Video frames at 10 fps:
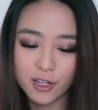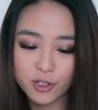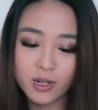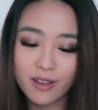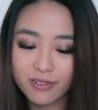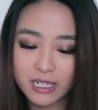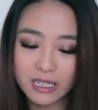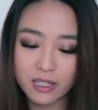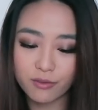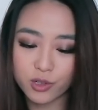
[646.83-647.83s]
Don't have
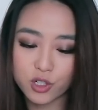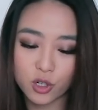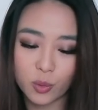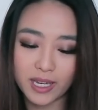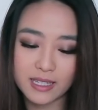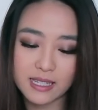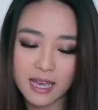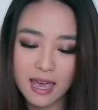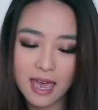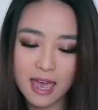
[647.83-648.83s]
anything for 2 weeks,
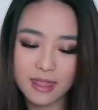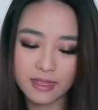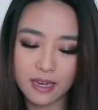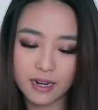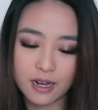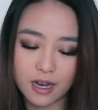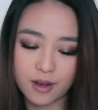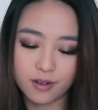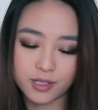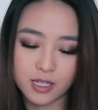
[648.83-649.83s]
and then
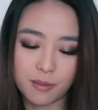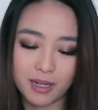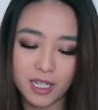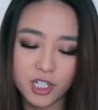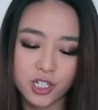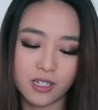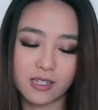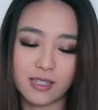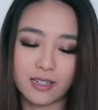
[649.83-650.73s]
start my lectures.